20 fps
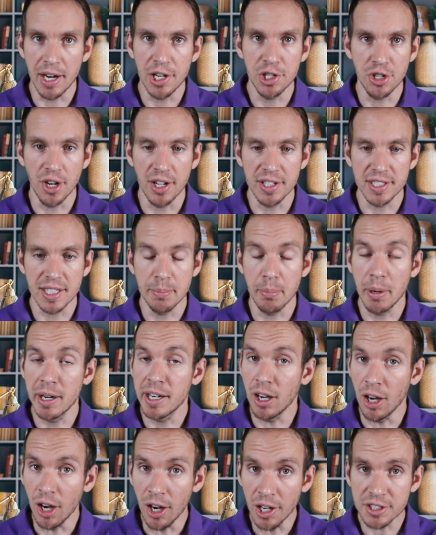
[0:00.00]
Mike Johnson might
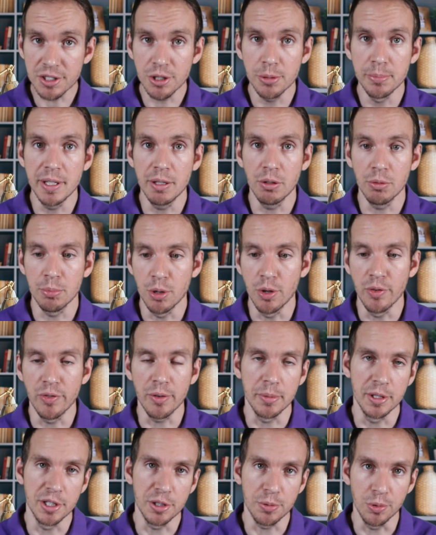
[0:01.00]
also be removed
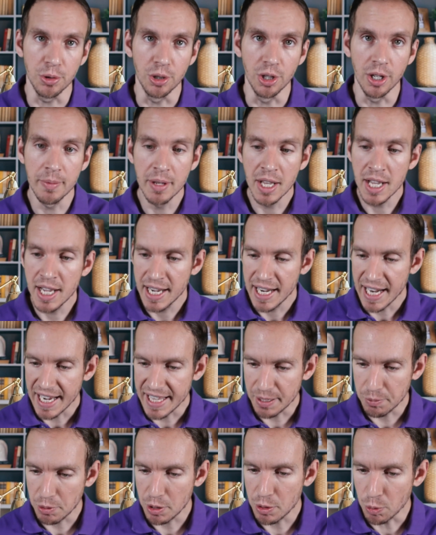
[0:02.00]
from his role.
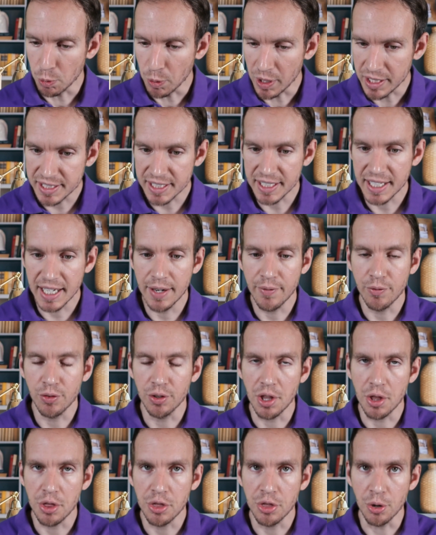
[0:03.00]
And then we'd once again, for
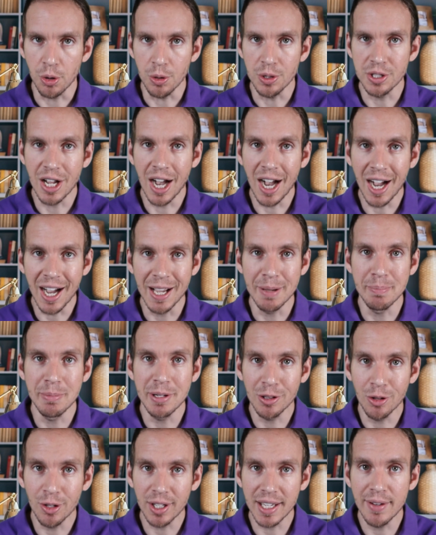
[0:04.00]
the third time,
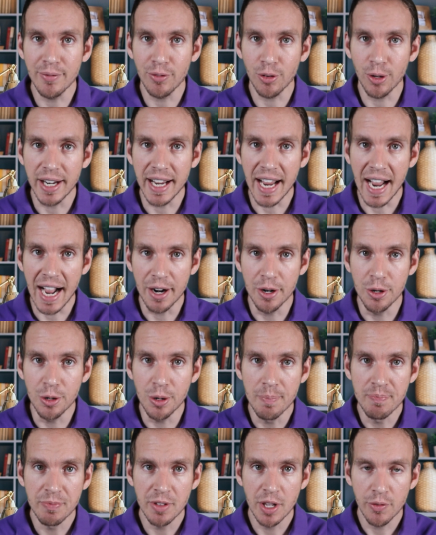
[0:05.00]
be looking for
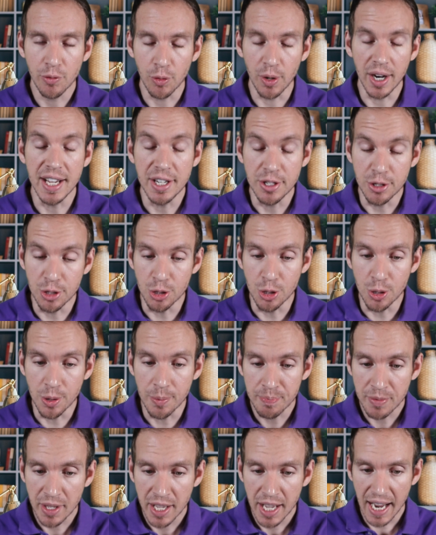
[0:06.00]
a
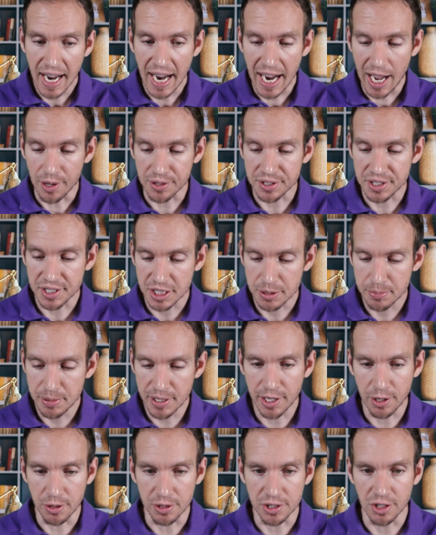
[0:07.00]
new House
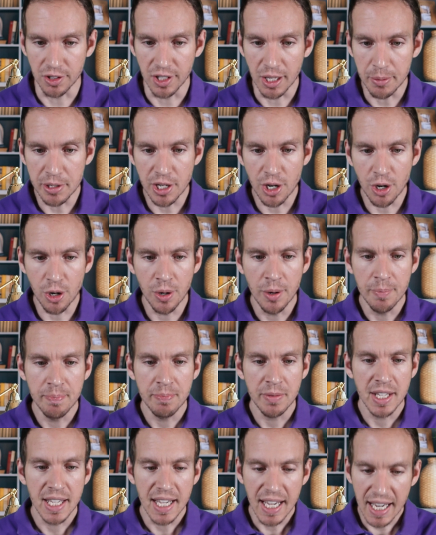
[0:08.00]
Speaker. So let me know
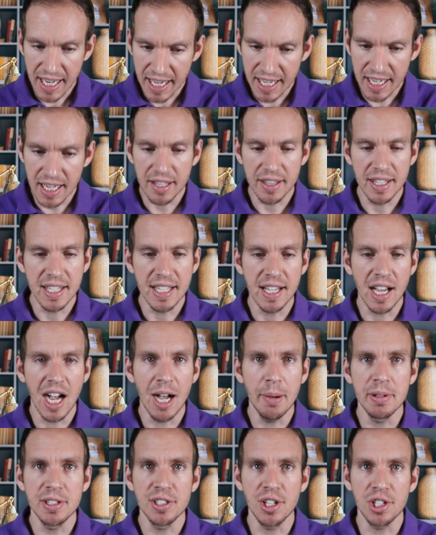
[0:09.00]
in the
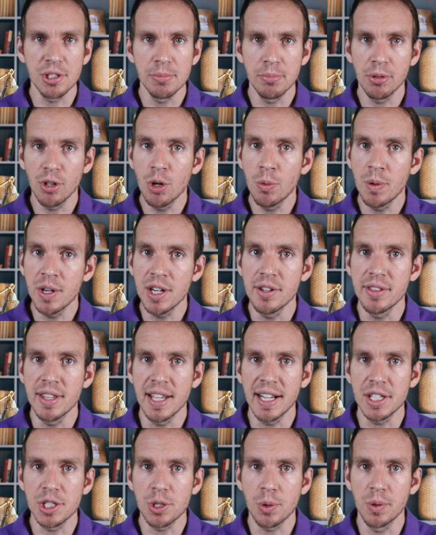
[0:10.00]
comment section below what you
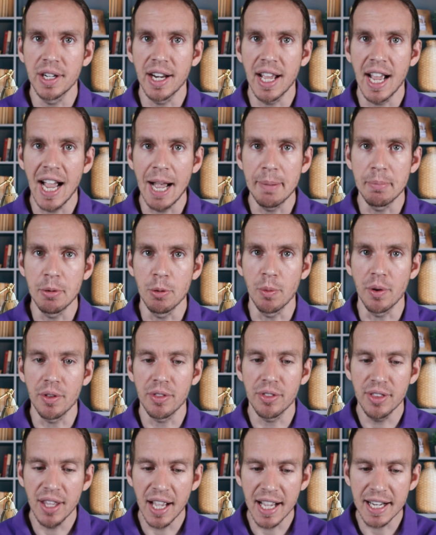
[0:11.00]
think is going to happen with
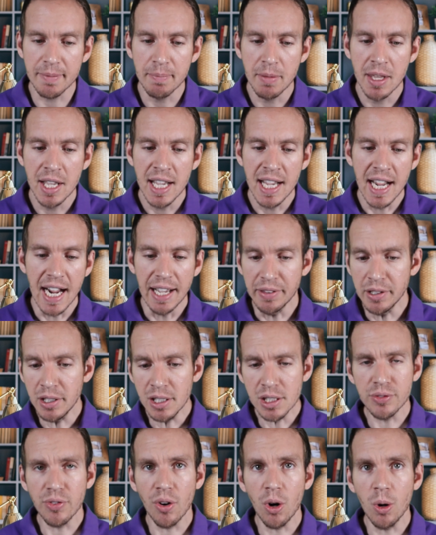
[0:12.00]
that. And then
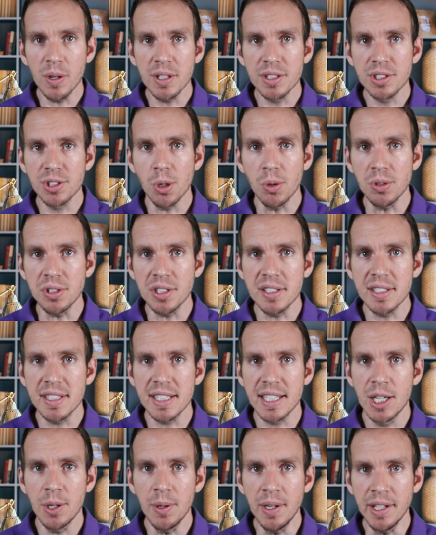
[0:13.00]
as far as Social
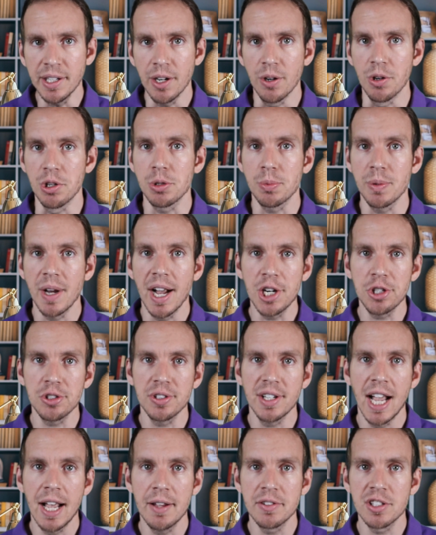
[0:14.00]
Security goes, we
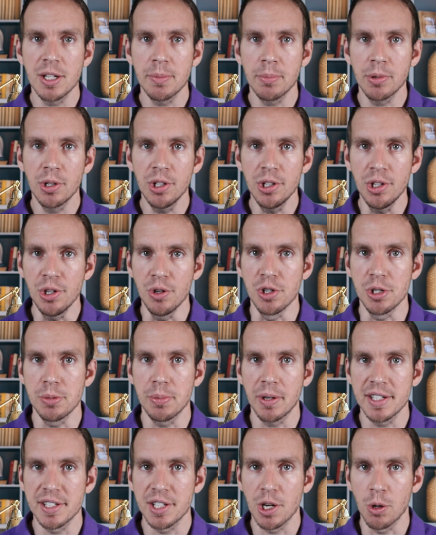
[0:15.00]
actually have some good news,
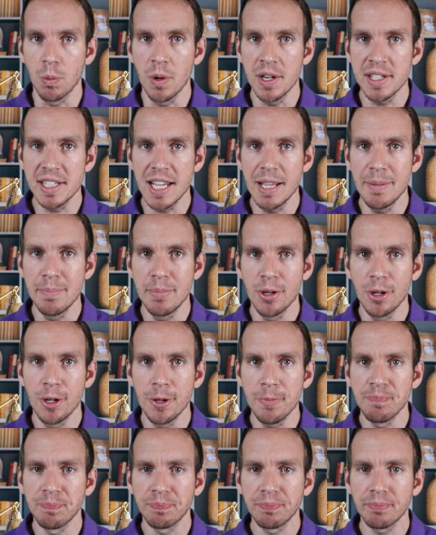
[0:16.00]
because there was a
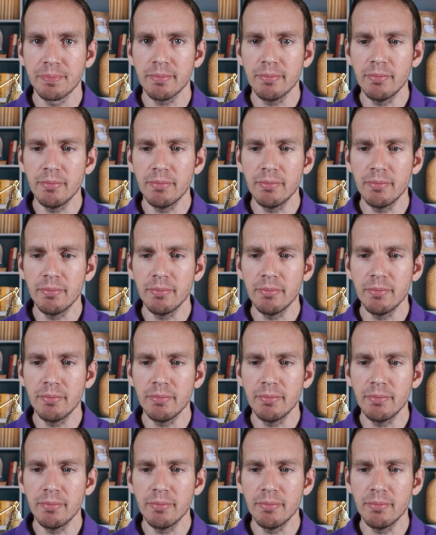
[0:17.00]
bill